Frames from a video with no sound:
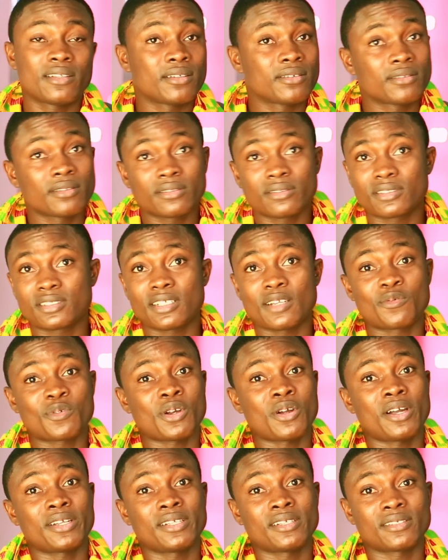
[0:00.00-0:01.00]
then
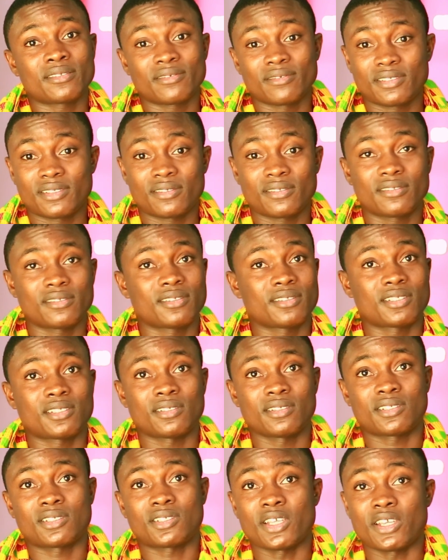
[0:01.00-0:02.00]
several other
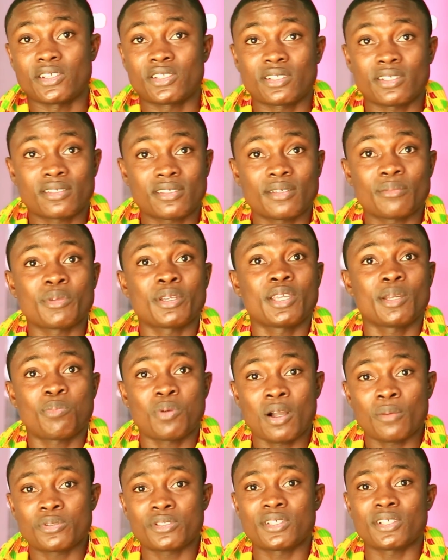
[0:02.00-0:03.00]
stations, hip
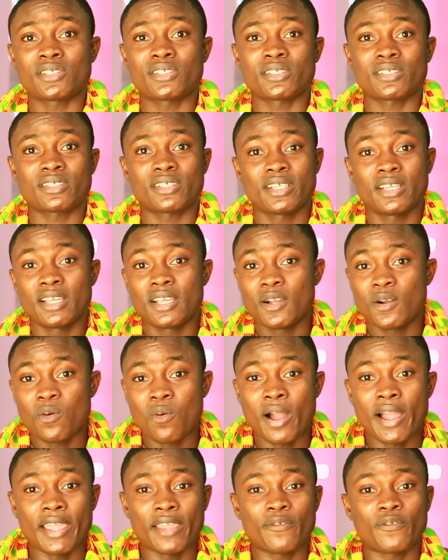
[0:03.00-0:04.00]
hop stations.
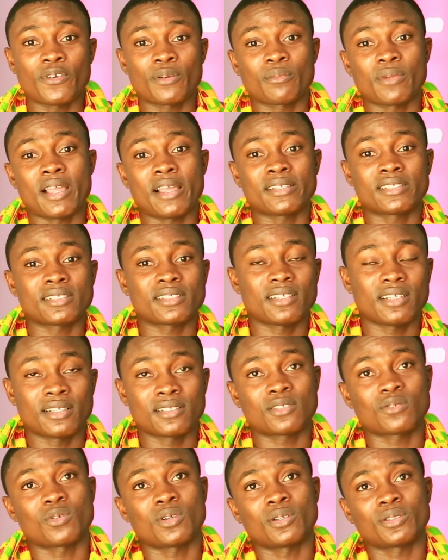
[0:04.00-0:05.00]
YFM has it
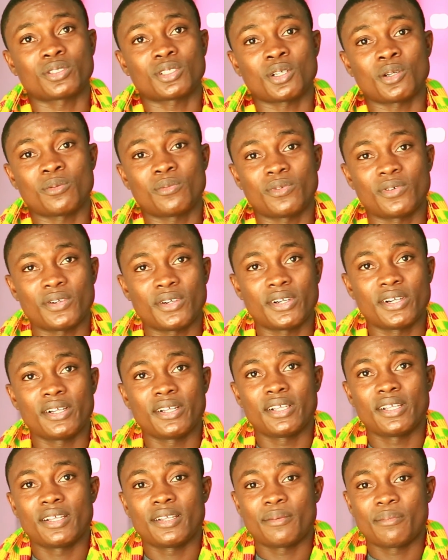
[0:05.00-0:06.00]
as well. So,
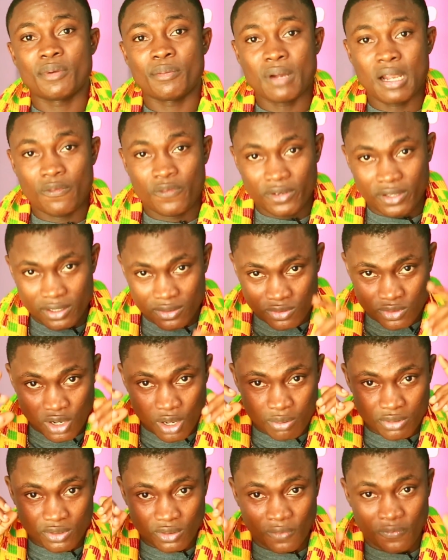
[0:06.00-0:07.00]
Mama Africa
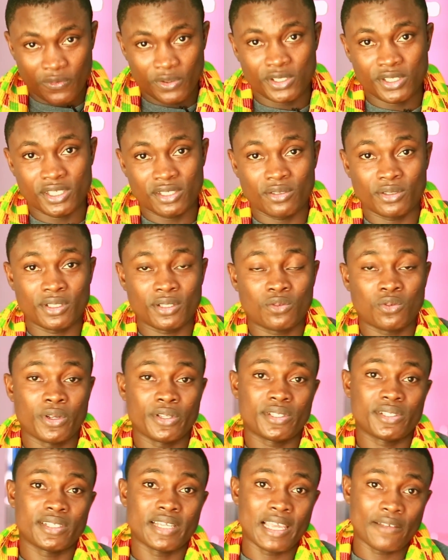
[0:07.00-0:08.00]
drops officially on the
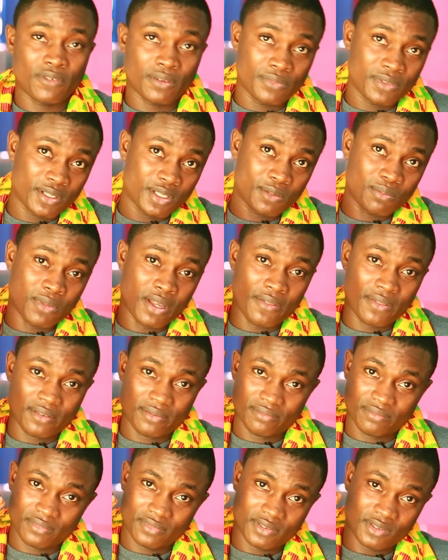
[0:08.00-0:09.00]
29th of this month.
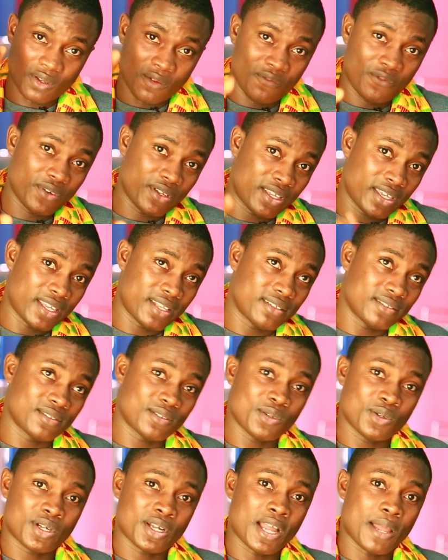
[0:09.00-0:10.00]
Don't forget,
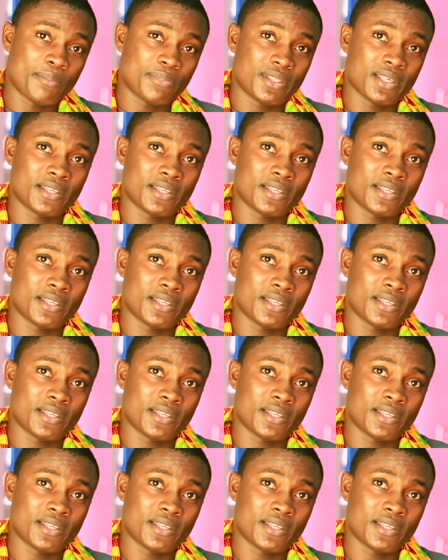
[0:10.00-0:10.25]
go cap